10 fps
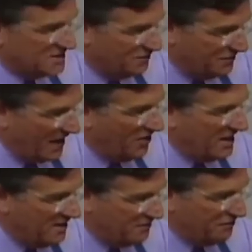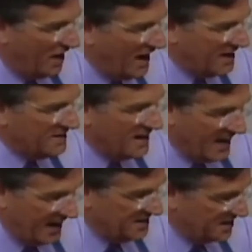is very fine
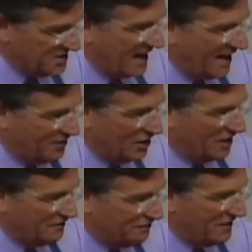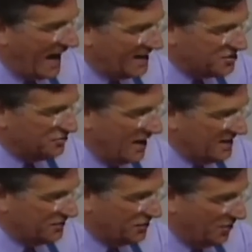and doesn't have a lot of fat
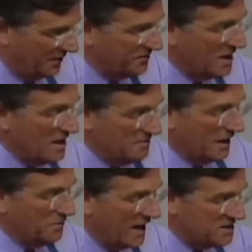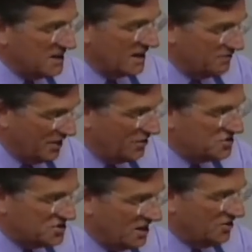running through it. By the way, I take it
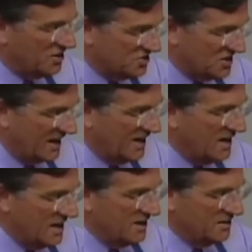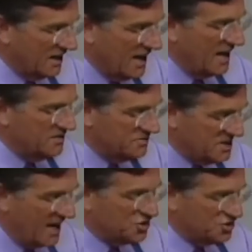very seriously, the kind of
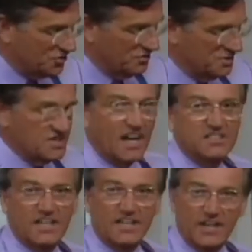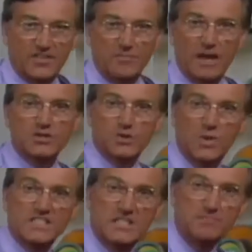textural result I get there. About
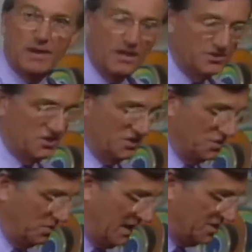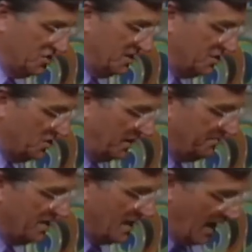20 pulses will actually do it.
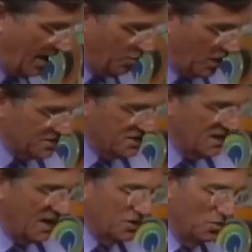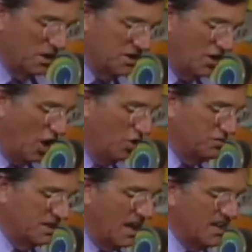I don't want it
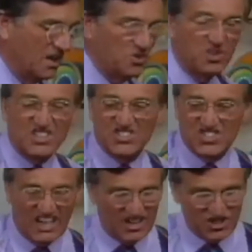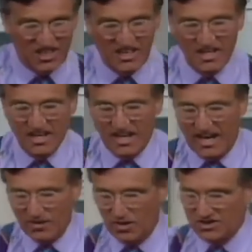overdone, I don't want it slushy.
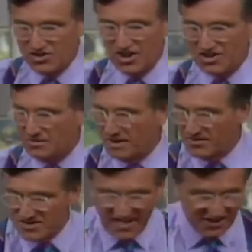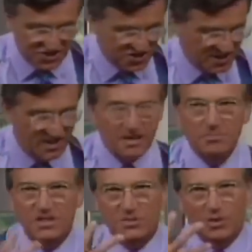I want just a bit of texture in
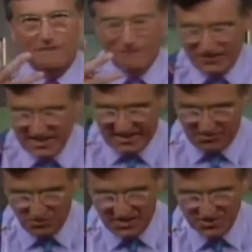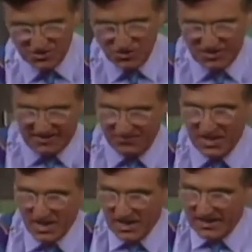it because I want to feel it when it's cooking.
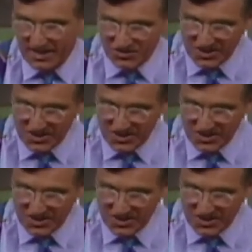Now you